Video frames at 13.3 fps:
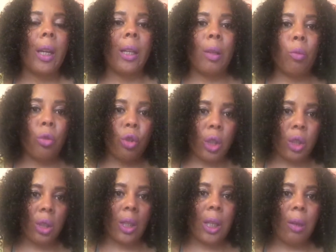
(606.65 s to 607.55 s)
and it will
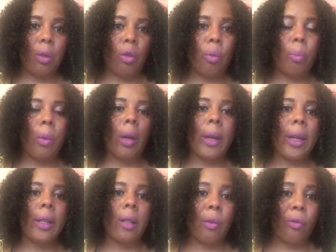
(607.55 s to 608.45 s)
just keep your
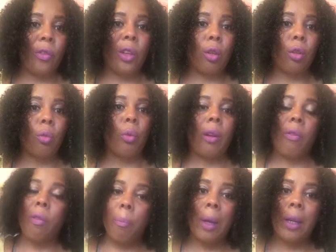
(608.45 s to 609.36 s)
mind filled
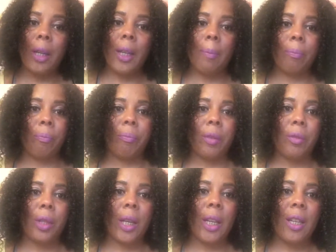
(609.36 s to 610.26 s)
with money,
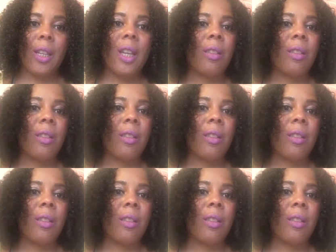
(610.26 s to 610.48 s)
okay?